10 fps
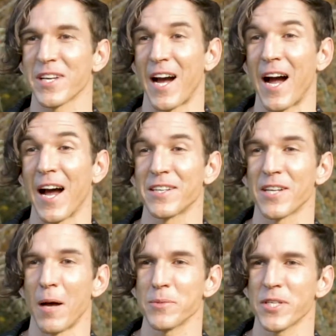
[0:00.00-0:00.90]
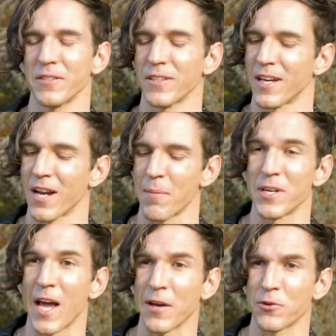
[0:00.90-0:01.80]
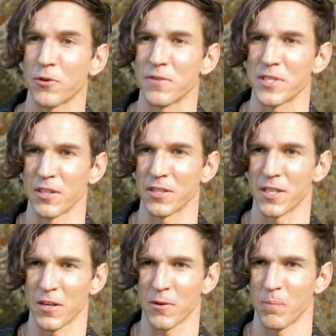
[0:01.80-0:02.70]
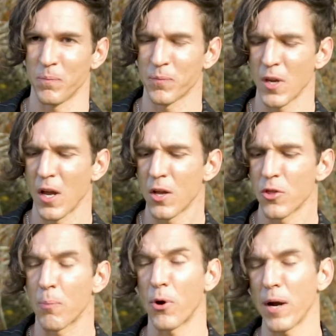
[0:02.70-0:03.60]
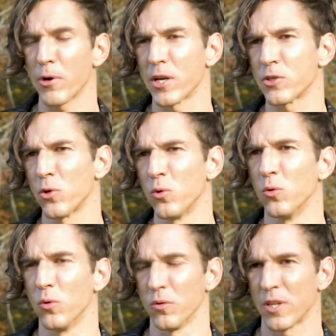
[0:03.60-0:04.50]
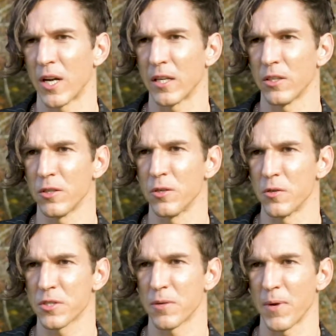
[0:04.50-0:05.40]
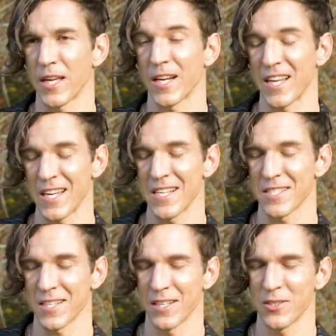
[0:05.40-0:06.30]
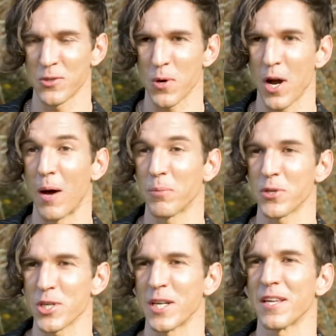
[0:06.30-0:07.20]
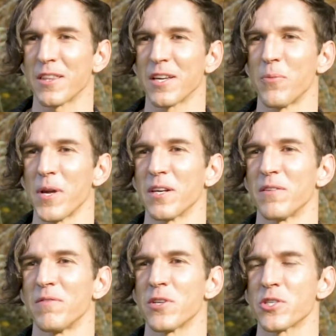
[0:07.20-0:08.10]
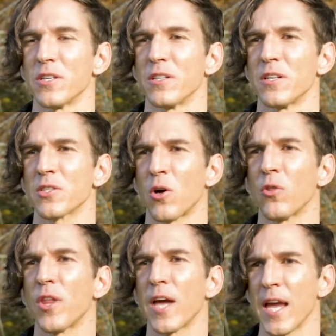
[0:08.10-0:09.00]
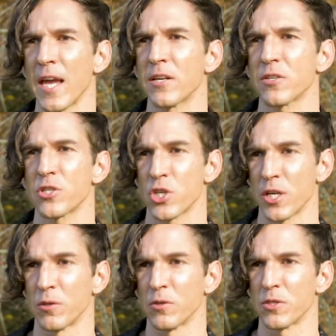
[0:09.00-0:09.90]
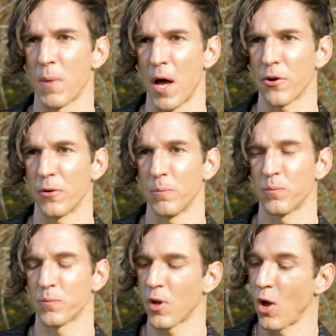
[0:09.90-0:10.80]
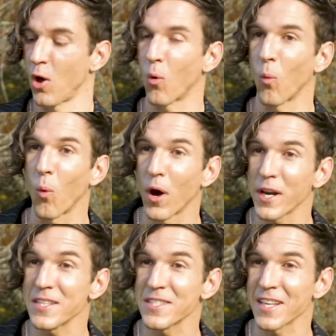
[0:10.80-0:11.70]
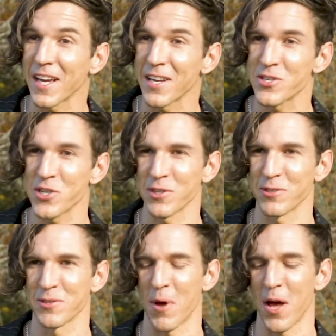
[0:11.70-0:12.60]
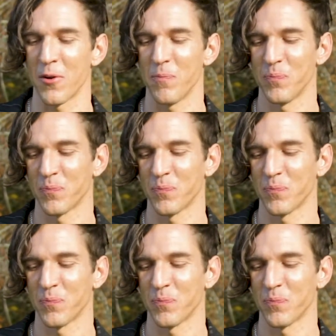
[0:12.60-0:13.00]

is Kai Thompson, and I'm a natural facilitator. The primary tool that I use to make it easy to accomplish anything we can envision is called the 8 Shields model. What is the 8 Shields model?